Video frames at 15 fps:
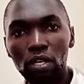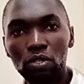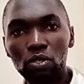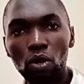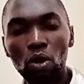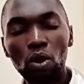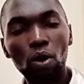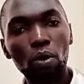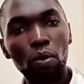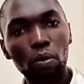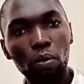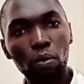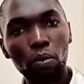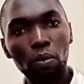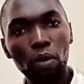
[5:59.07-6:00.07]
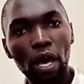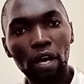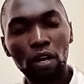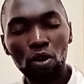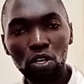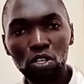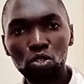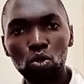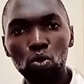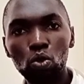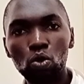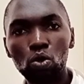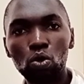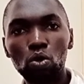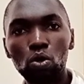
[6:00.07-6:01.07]
So we are going
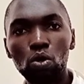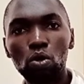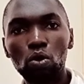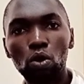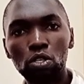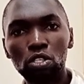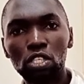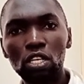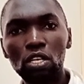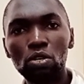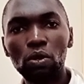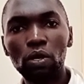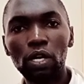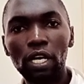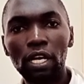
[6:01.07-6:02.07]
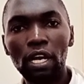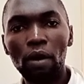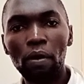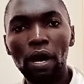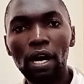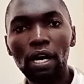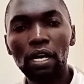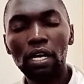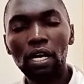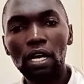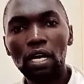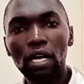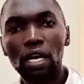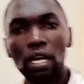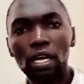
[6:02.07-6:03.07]
to continue in
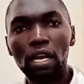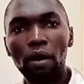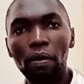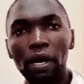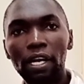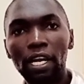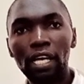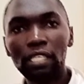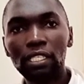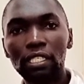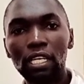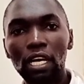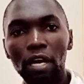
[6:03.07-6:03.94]
our next